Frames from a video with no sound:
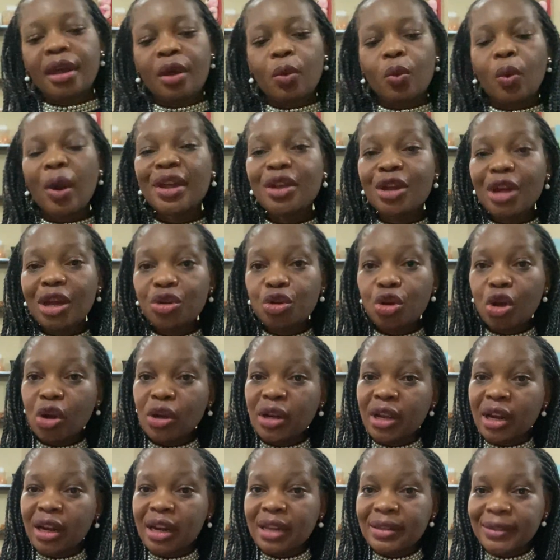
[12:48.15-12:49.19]
When you're
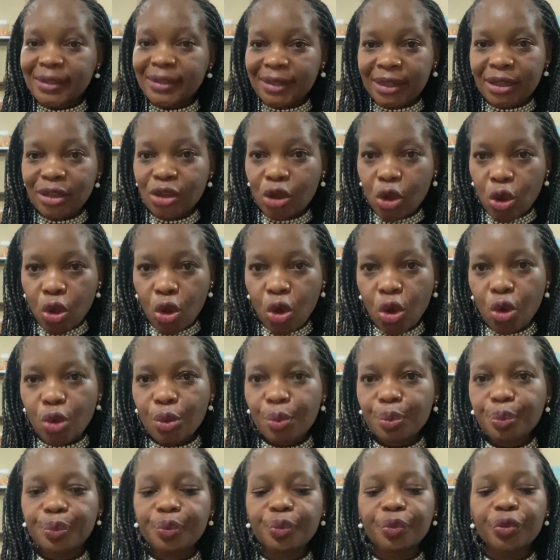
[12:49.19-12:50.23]
done cleansing your
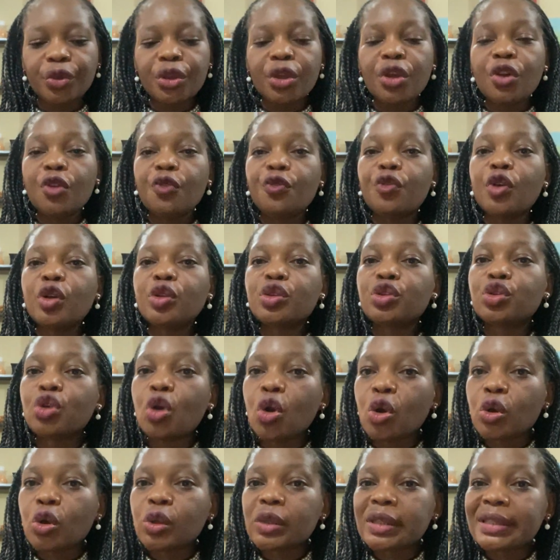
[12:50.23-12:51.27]
home, for
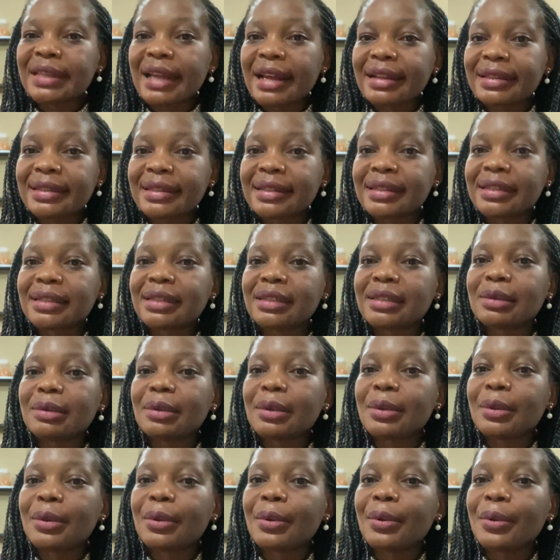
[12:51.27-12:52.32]
those that
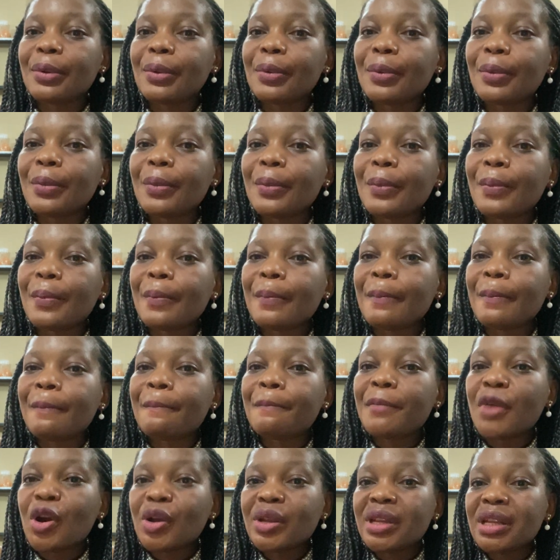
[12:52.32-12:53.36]

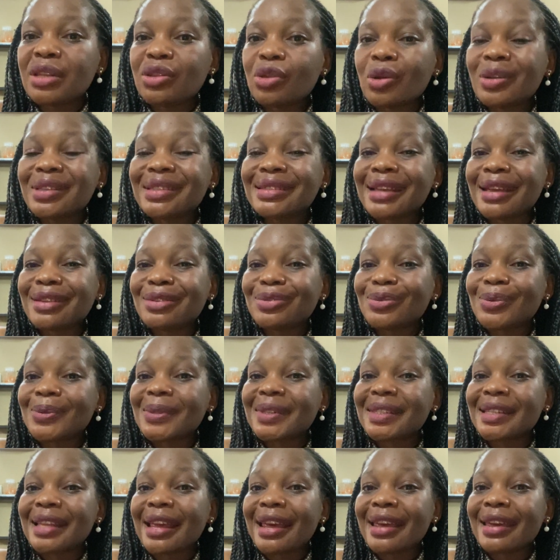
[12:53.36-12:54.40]
money don't tend to
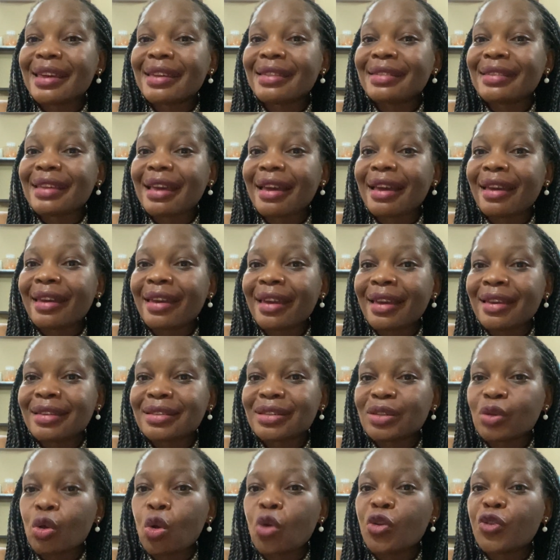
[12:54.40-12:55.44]
stay in their
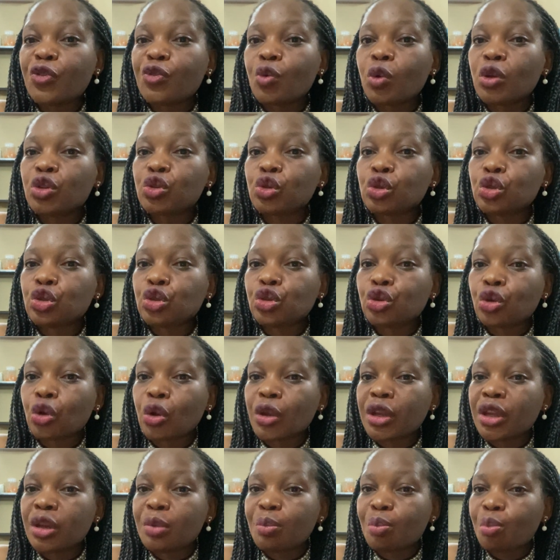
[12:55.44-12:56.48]
hands, or if you want to
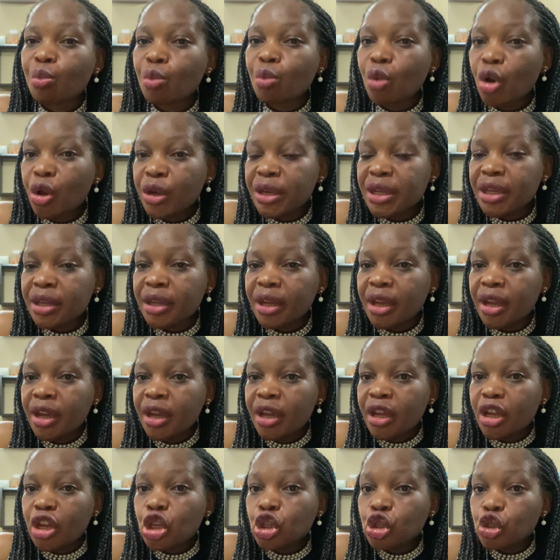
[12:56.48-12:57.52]
draw in money
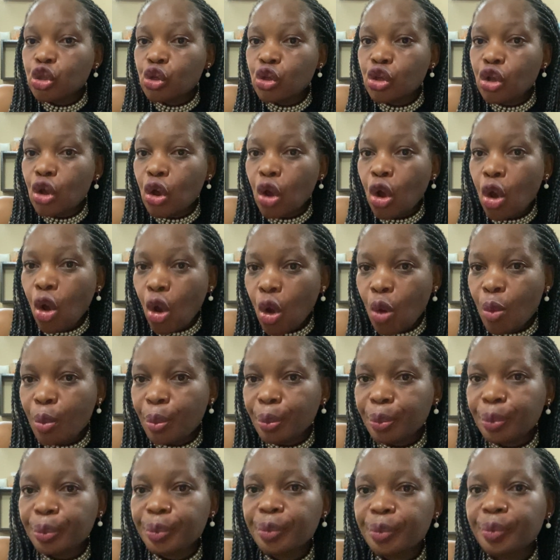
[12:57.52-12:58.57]
into your
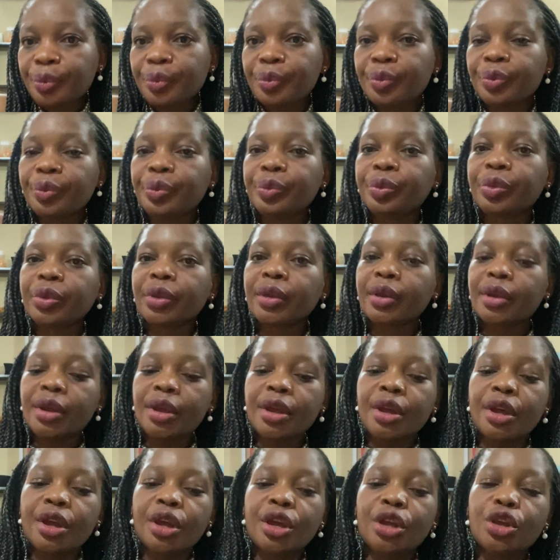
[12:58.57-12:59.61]
home,
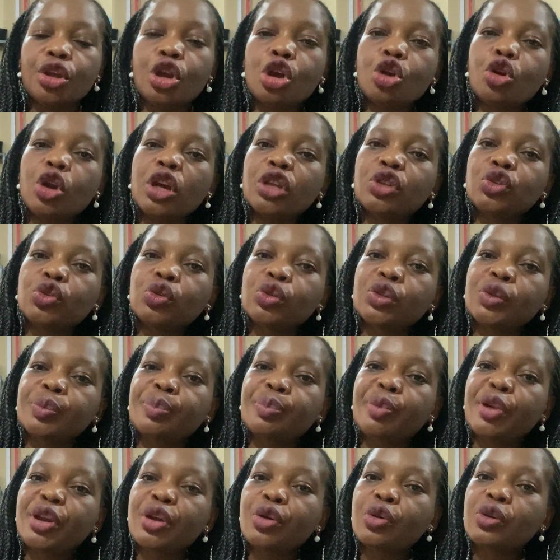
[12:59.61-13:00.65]
you're going to
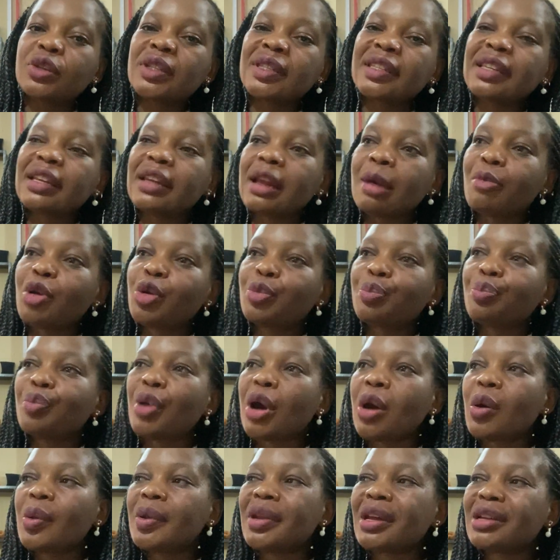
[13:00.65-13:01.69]
sprinkle cinnamon
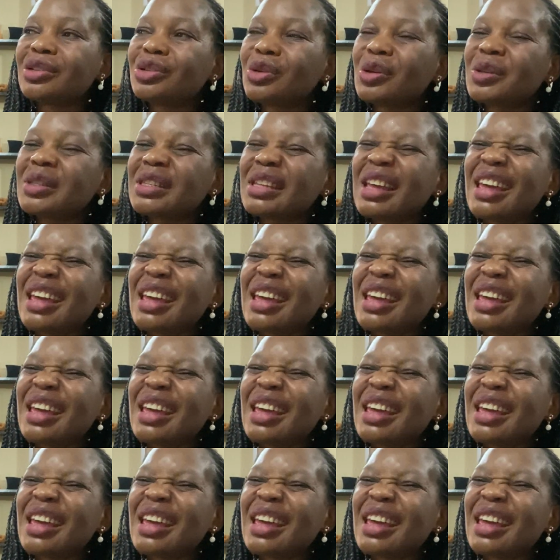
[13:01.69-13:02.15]
powder, just